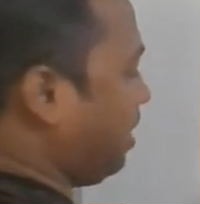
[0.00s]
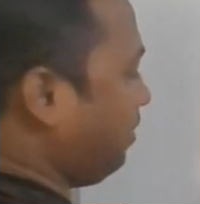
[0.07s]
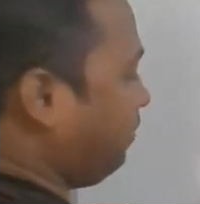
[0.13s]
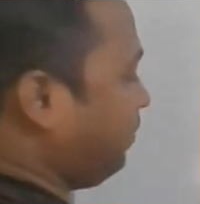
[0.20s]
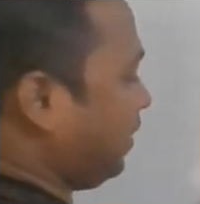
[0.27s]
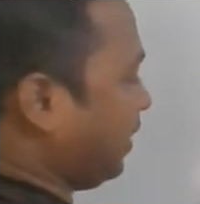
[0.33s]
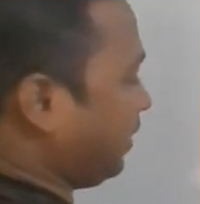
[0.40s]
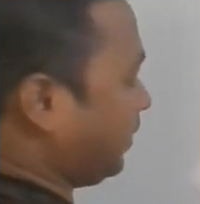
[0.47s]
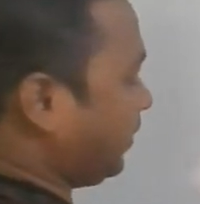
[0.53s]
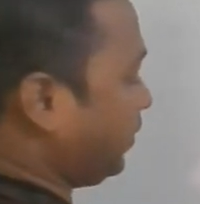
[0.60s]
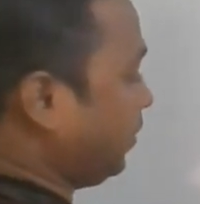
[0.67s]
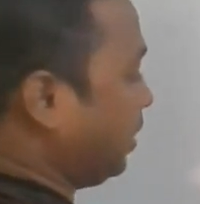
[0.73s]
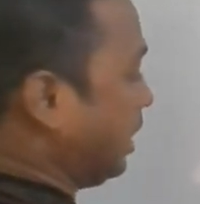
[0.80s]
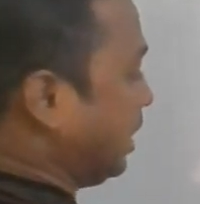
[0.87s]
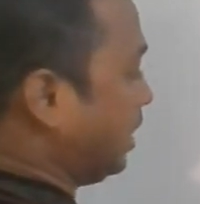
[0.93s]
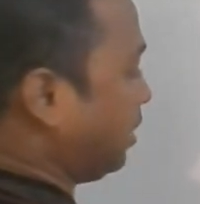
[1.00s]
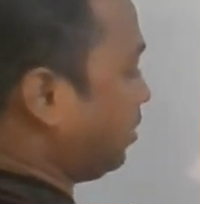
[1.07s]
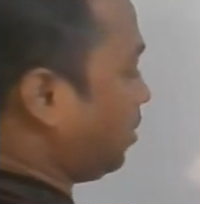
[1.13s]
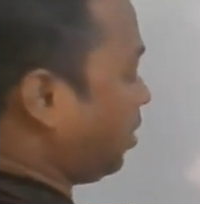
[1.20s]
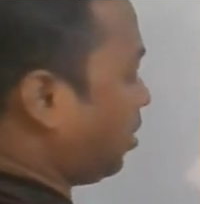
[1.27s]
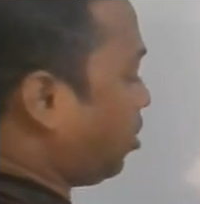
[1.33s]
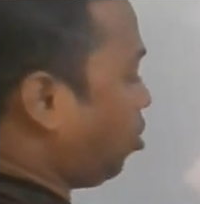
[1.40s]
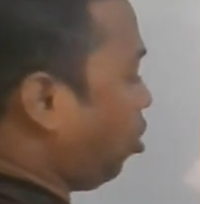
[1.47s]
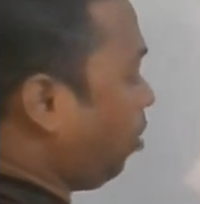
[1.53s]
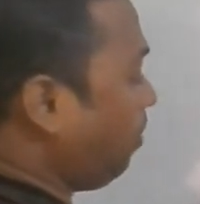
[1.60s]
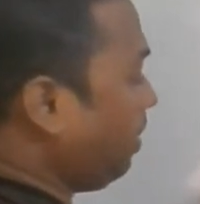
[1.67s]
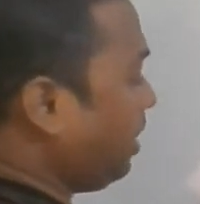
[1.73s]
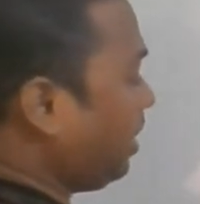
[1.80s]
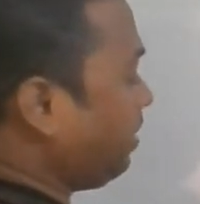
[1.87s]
difference. The common